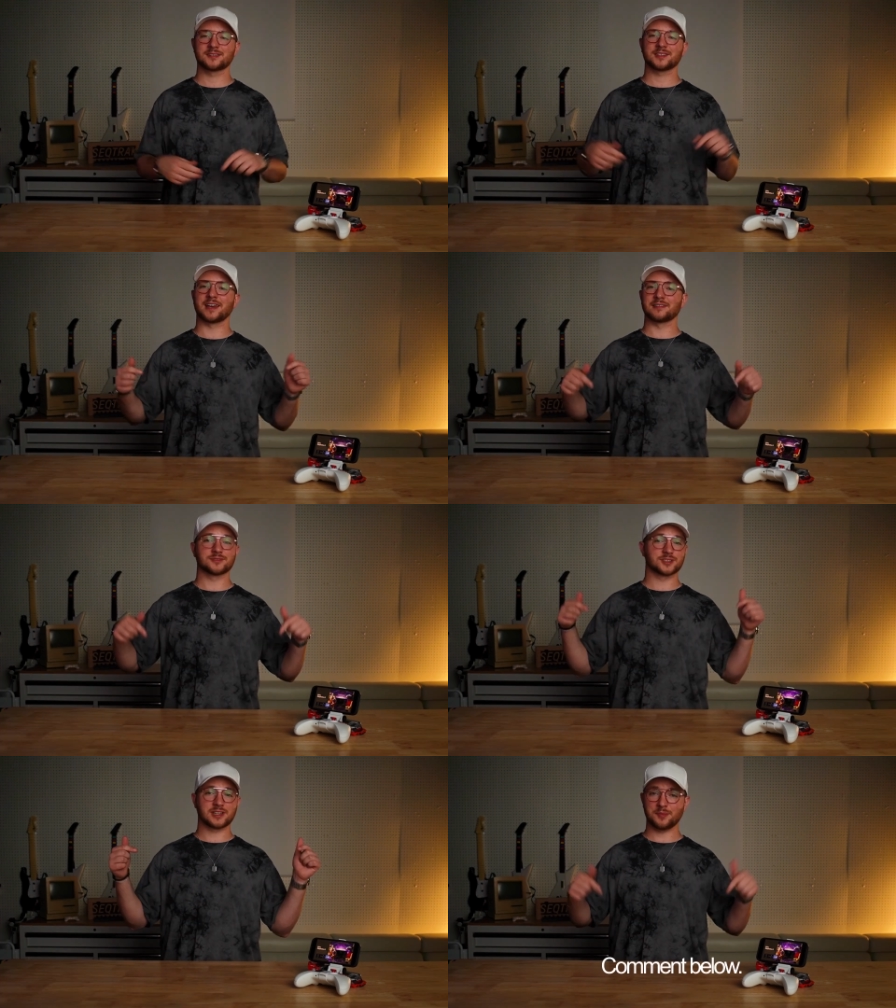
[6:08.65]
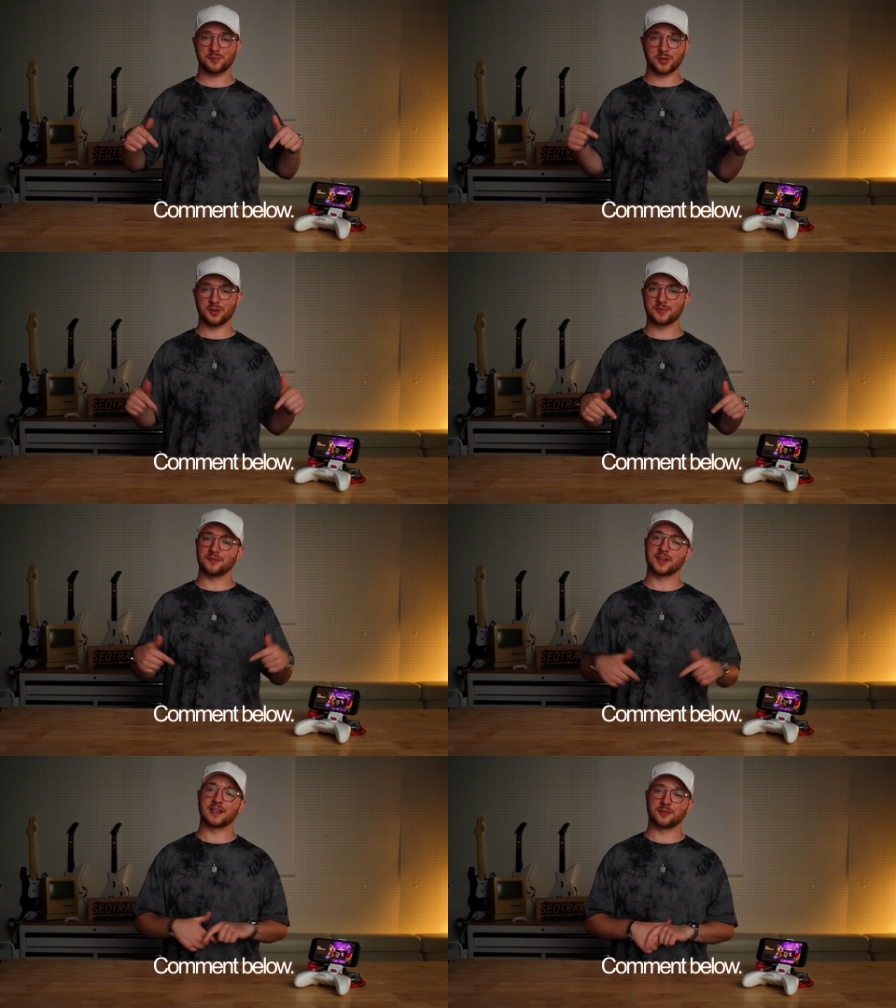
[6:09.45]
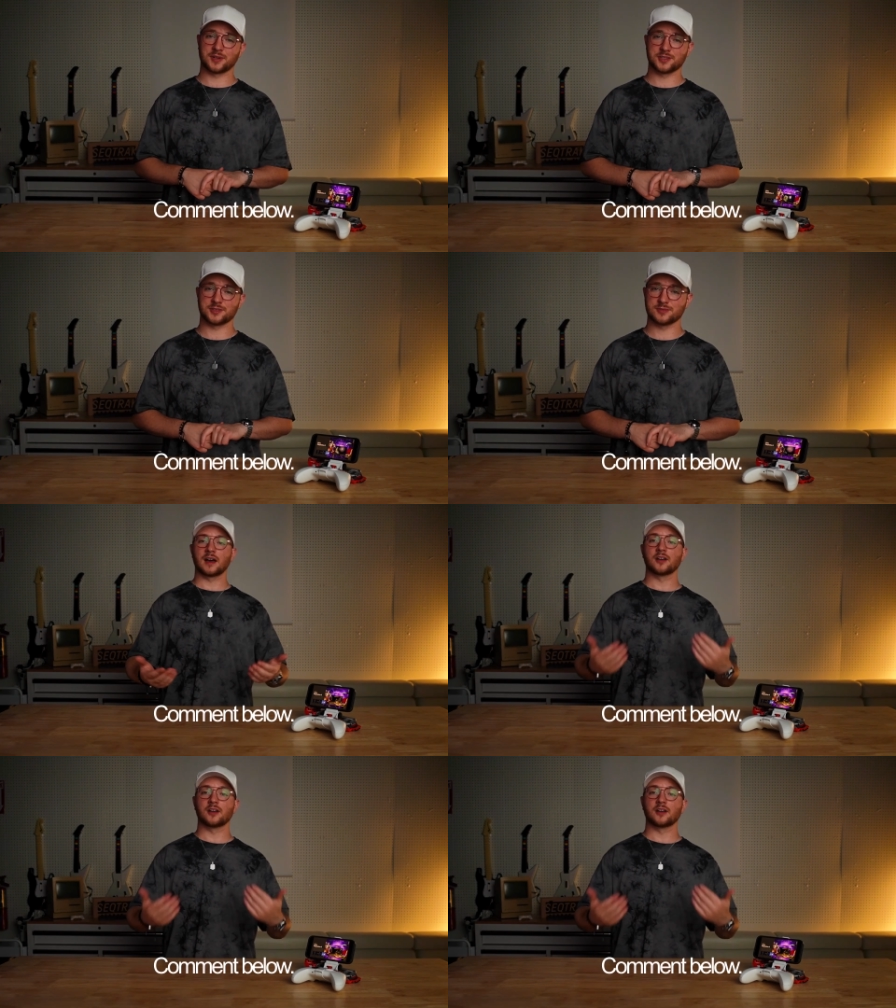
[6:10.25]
So yeah, just comment below if you have any network issues.